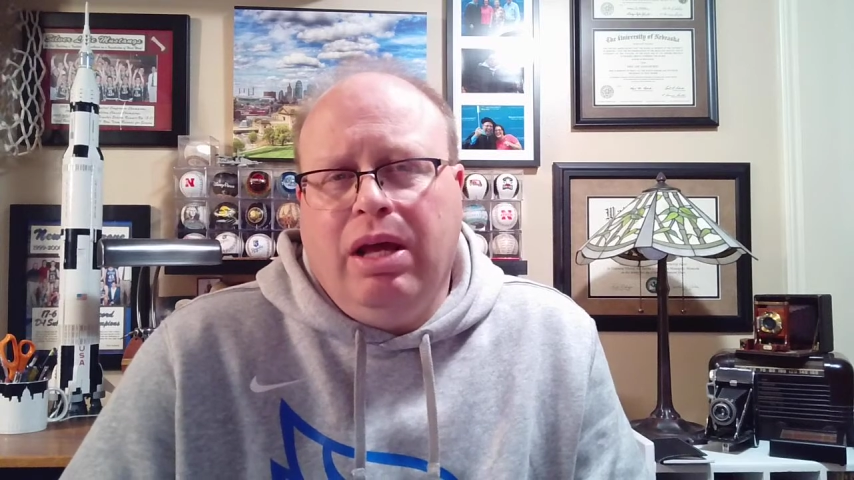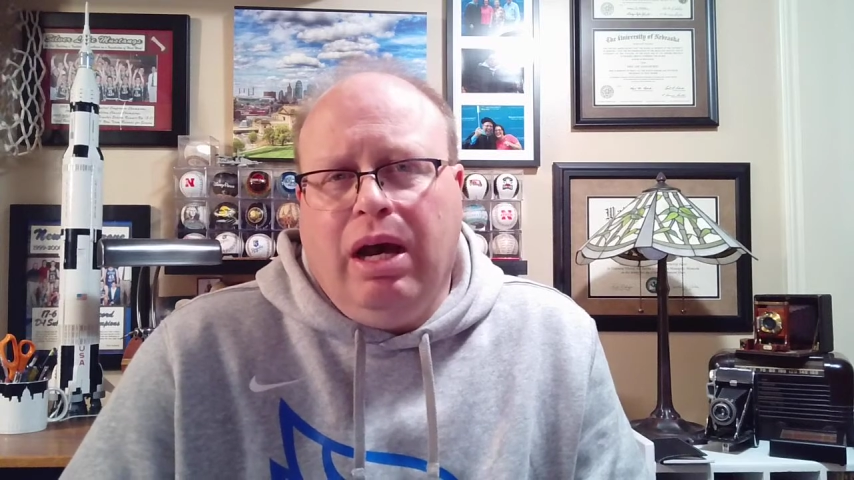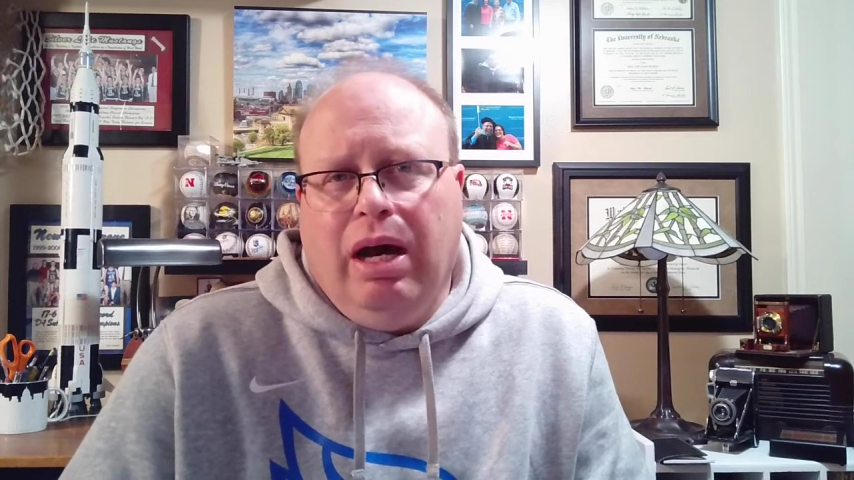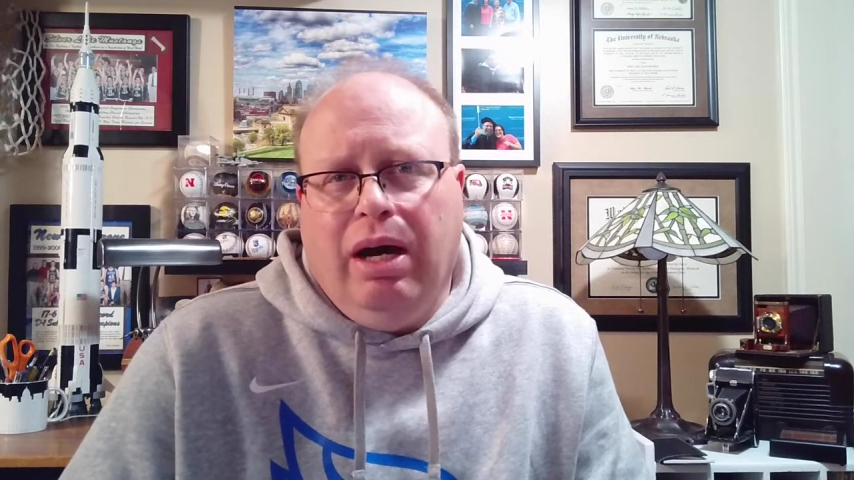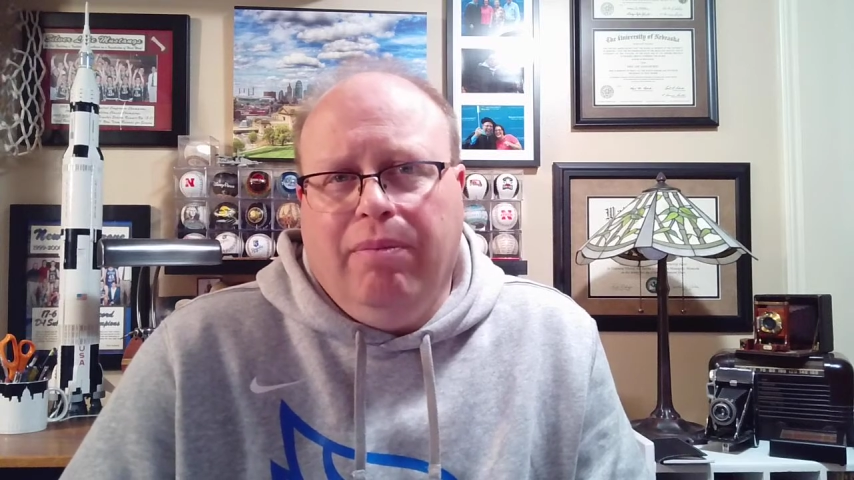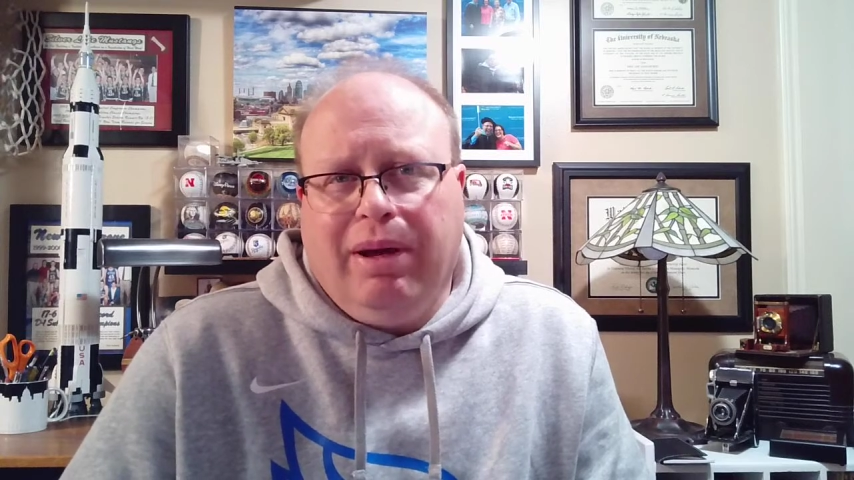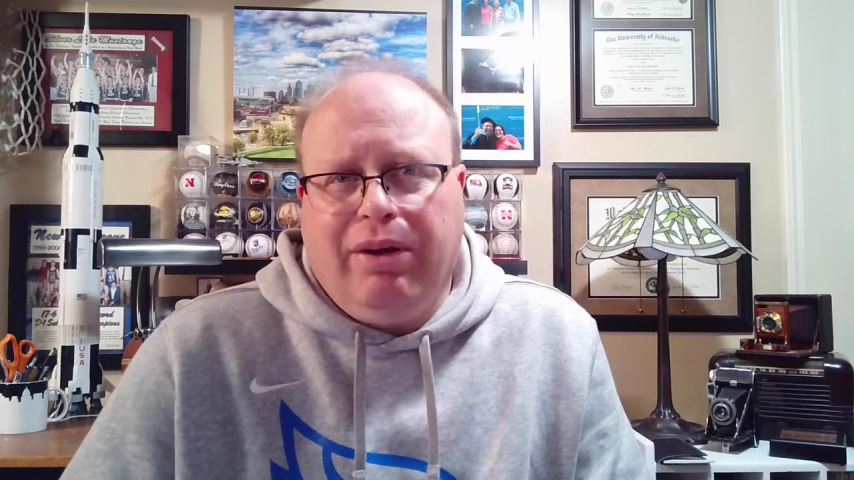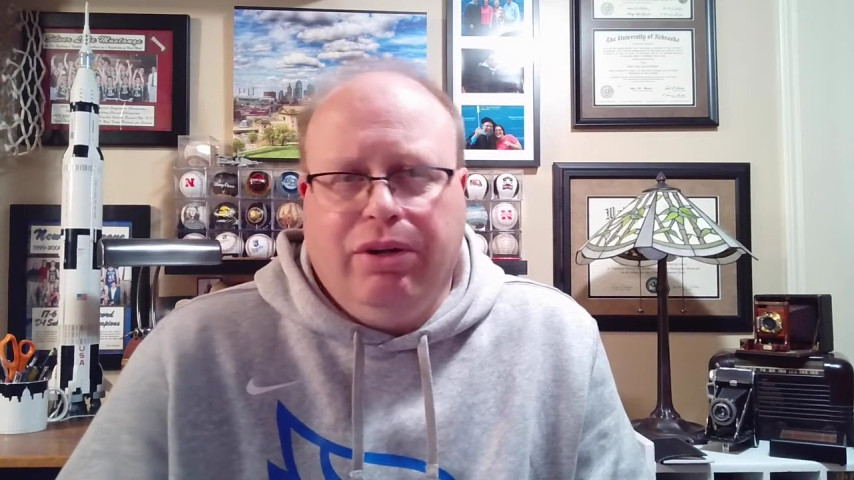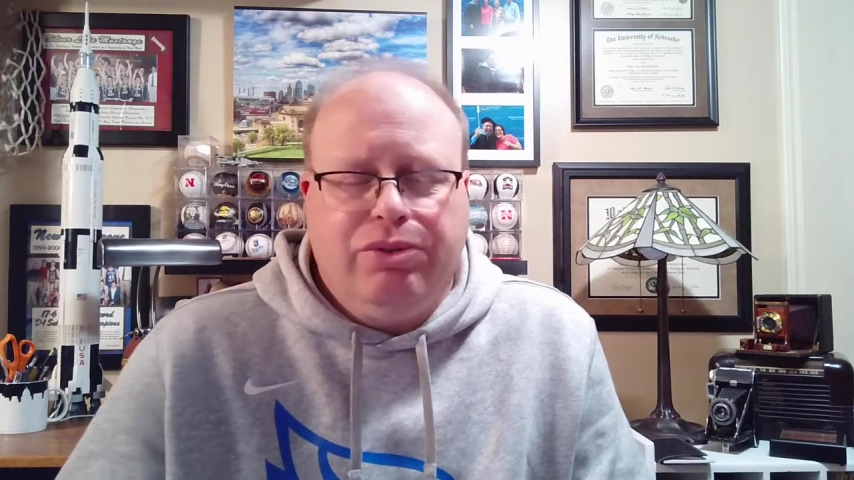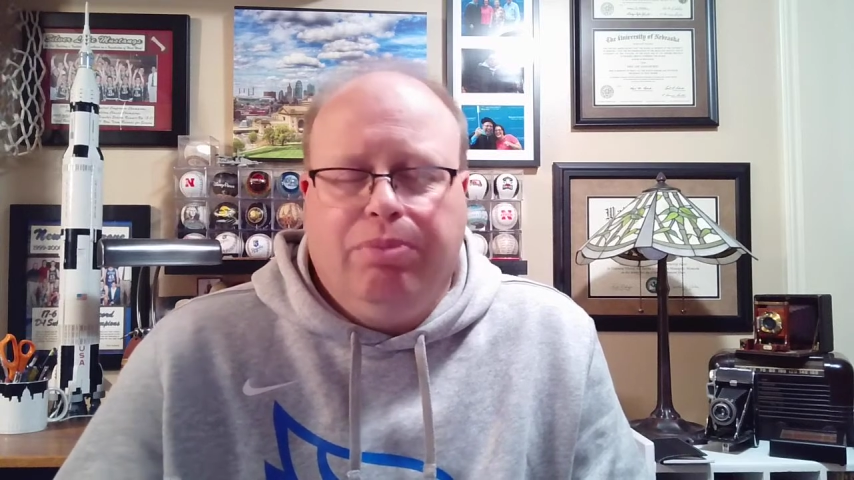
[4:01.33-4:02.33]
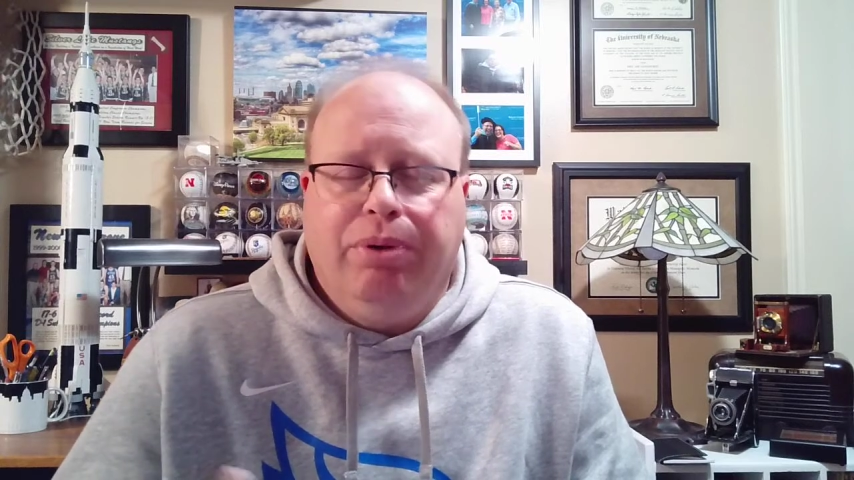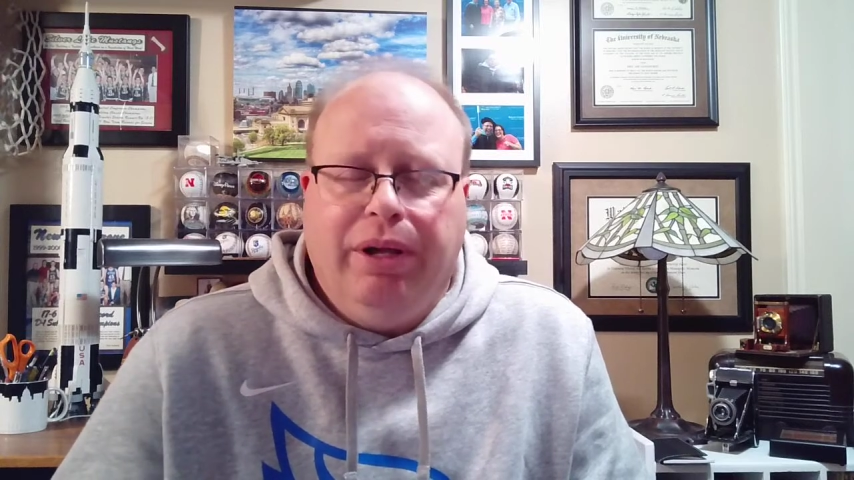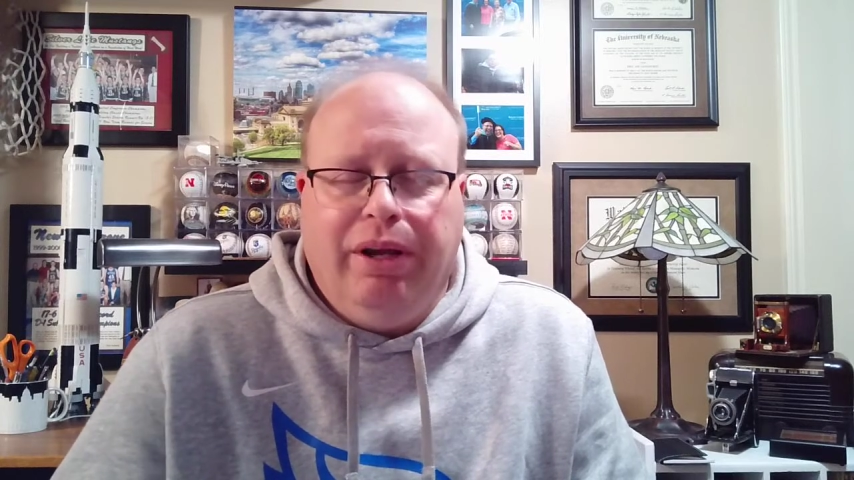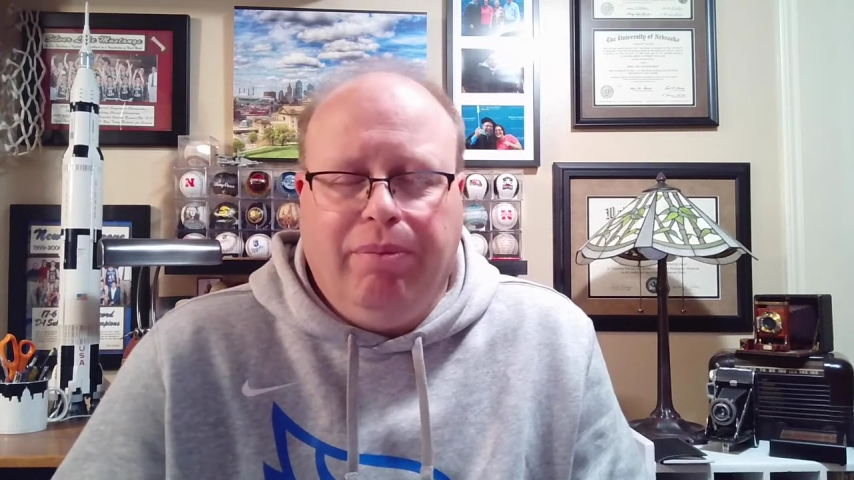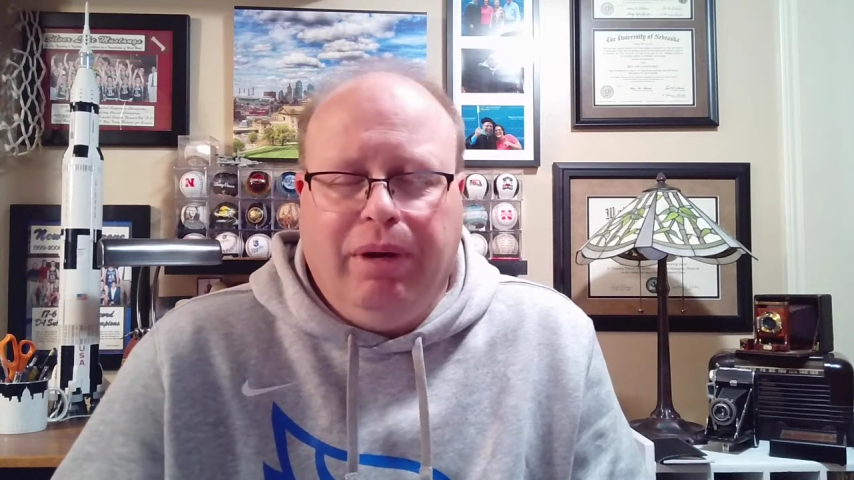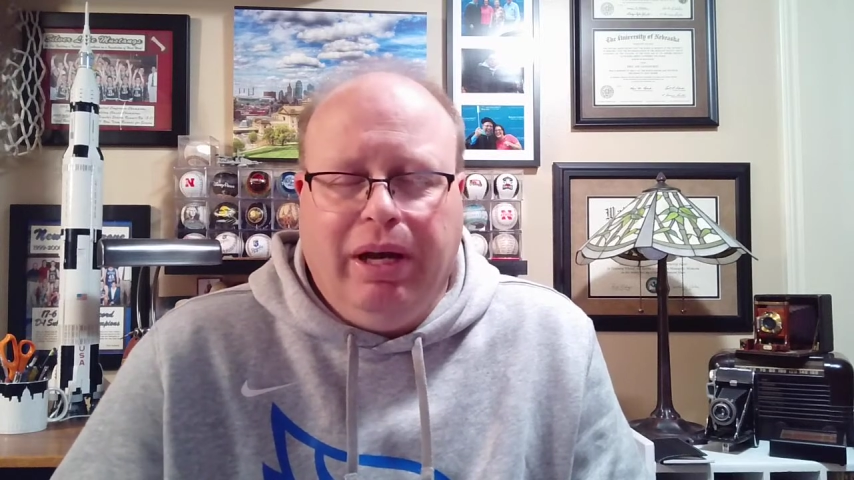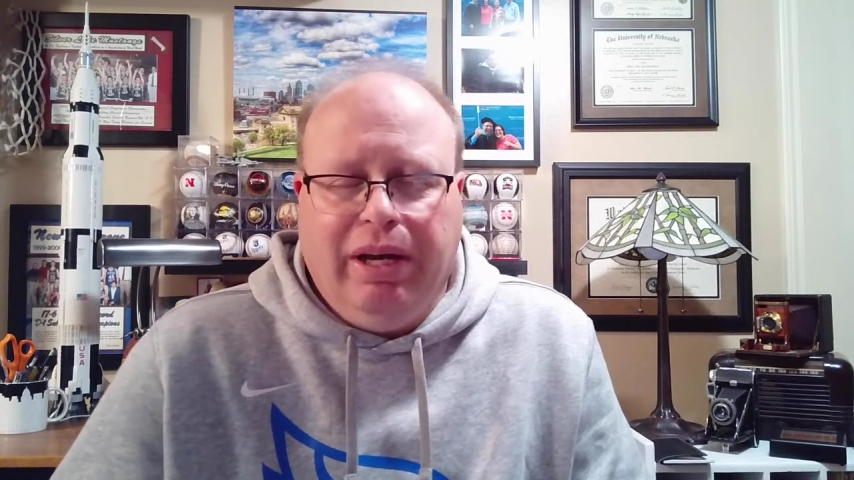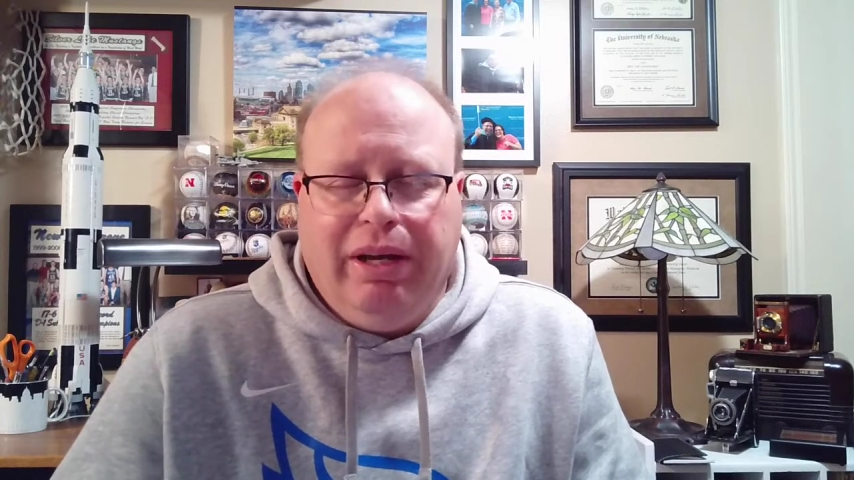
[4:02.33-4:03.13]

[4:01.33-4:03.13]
I could also put it on my